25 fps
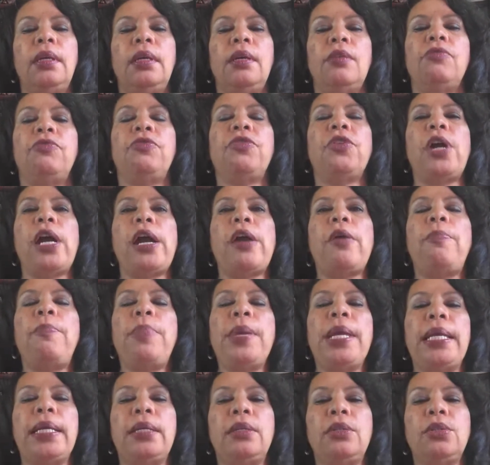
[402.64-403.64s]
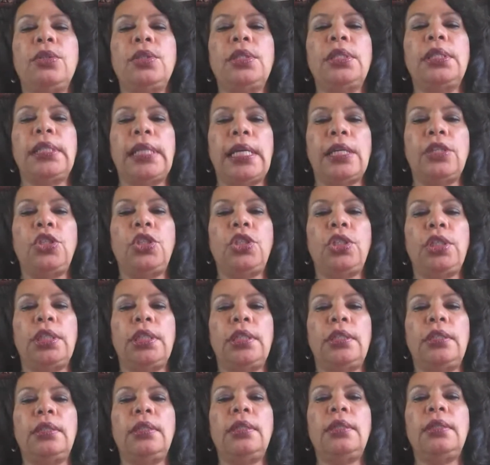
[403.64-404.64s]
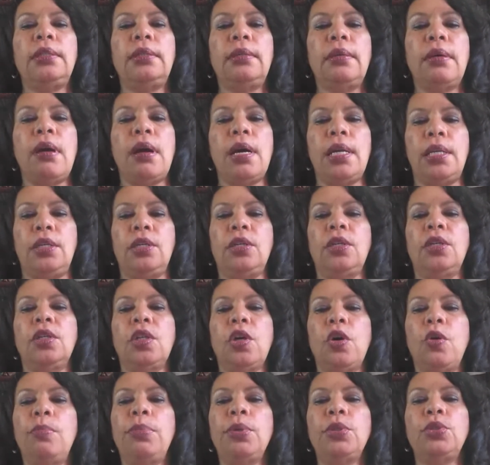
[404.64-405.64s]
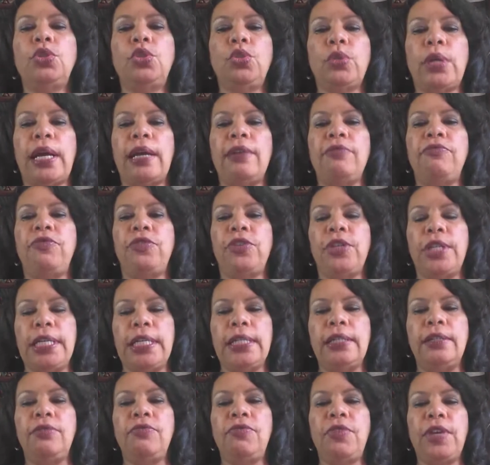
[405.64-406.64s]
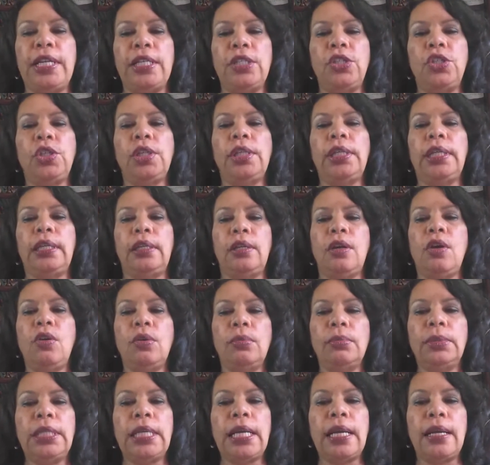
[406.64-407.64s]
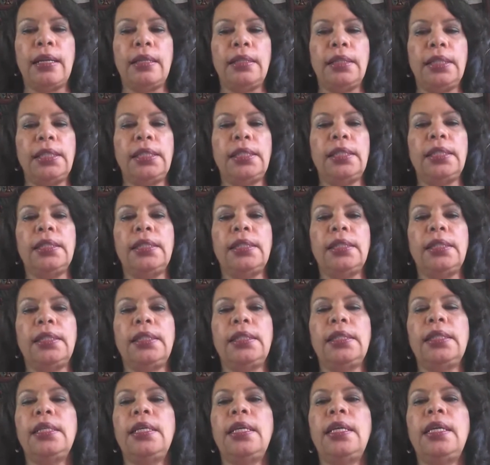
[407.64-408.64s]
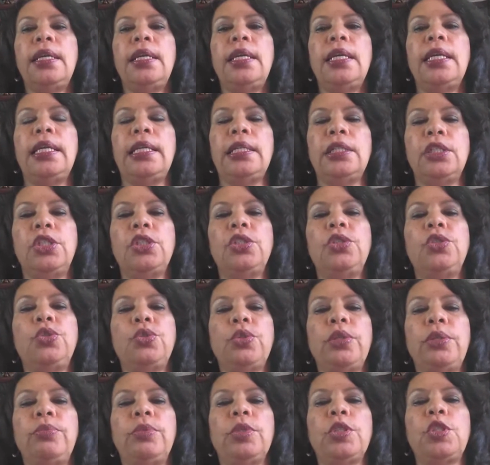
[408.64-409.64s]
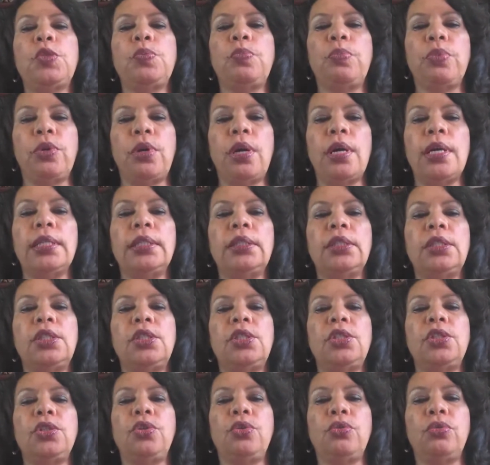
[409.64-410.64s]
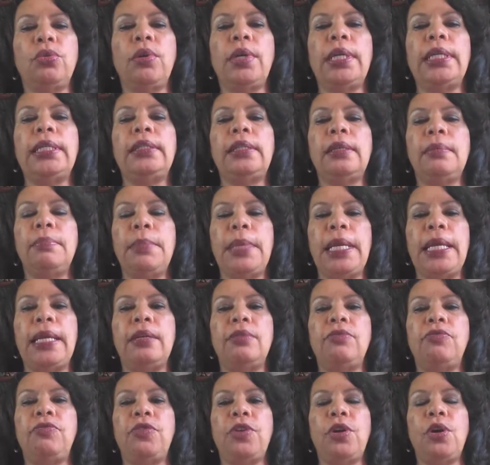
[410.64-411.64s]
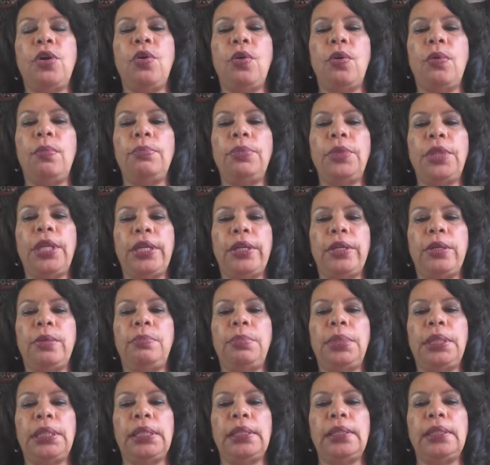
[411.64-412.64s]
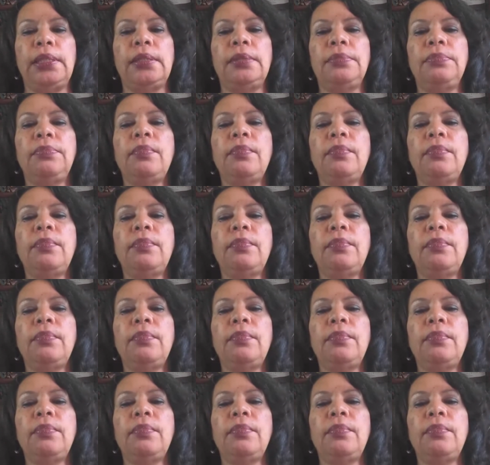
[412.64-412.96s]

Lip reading: For our panel session on a global drive for innovation in home dialysis, industry responds to growing demand for home therapies.